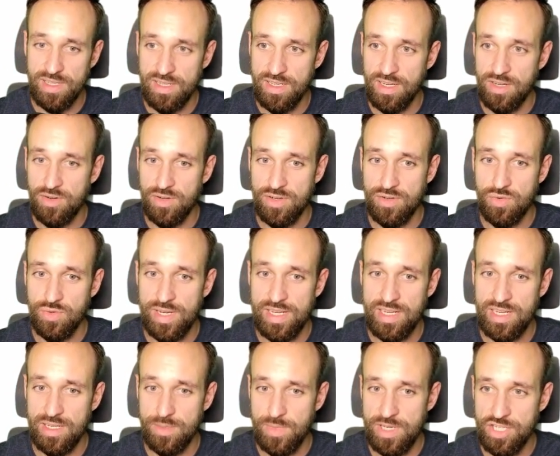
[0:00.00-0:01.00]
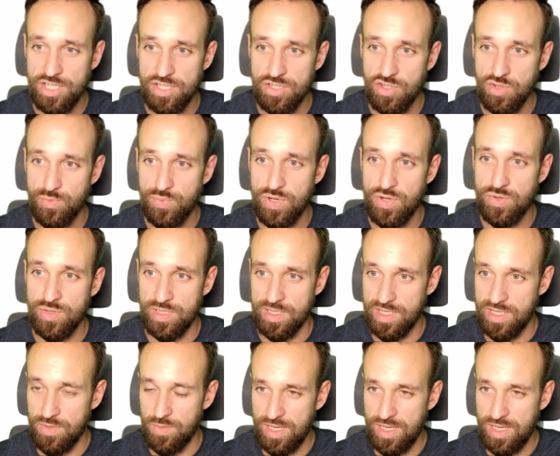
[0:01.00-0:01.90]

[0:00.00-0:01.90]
in our create animation component.